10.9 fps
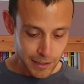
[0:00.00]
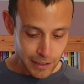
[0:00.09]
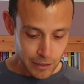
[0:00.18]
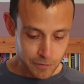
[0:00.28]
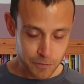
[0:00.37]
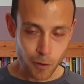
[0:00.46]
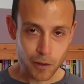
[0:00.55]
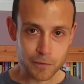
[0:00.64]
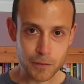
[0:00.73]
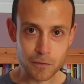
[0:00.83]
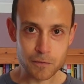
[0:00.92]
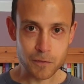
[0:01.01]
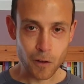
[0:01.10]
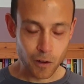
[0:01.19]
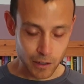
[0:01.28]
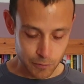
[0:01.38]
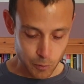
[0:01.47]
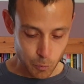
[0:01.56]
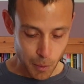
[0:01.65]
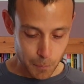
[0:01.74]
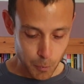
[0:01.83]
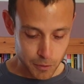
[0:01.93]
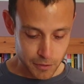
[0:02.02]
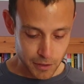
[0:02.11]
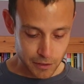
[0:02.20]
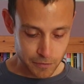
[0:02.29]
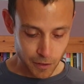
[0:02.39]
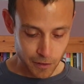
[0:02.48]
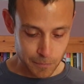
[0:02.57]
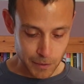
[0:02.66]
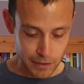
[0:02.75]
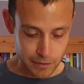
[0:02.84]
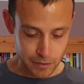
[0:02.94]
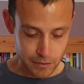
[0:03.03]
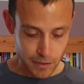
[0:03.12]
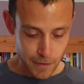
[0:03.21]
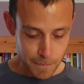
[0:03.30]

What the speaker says: He is 5'5" or 1.65 metres.